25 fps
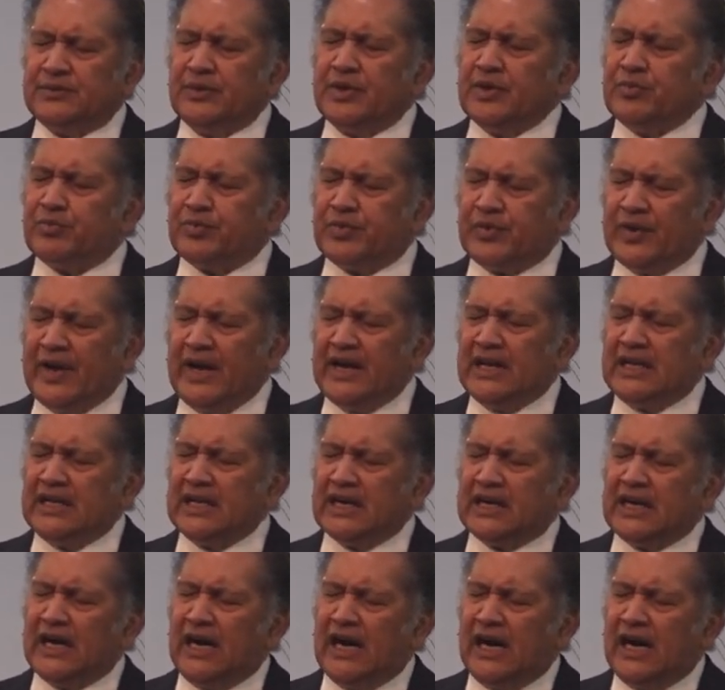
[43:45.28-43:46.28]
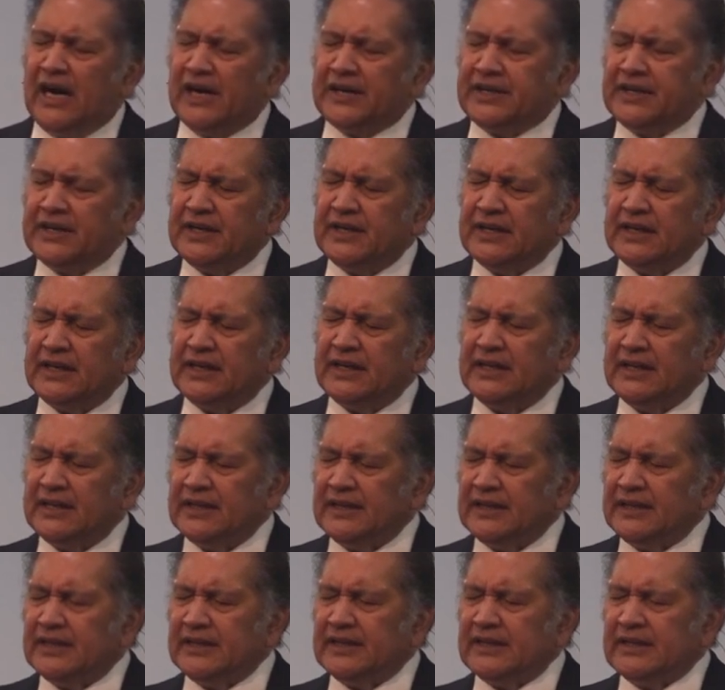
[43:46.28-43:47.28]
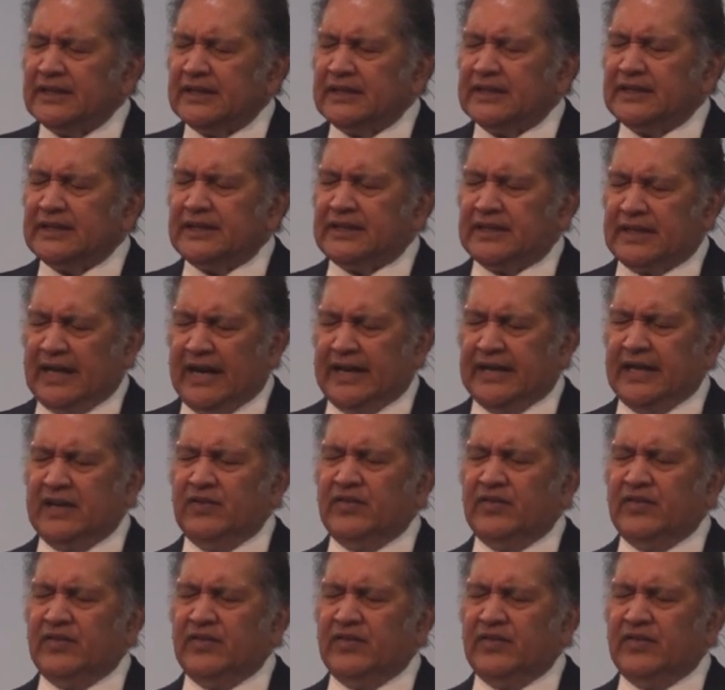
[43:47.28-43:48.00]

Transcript: We pray, dear God, that